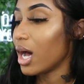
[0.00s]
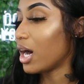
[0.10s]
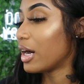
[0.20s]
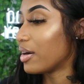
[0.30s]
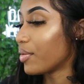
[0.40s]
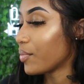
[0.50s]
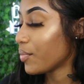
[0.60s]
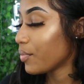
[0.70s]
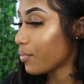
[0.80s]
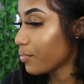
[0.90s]

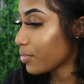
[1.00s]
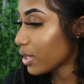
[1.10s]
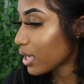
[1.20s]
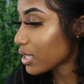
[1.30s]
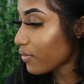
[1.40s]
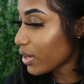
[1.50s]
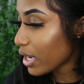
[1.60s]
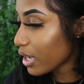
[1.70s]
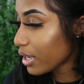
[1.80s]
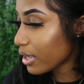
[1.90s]
Cause I
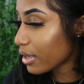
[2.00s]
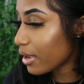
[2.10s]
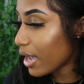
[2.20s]
feel like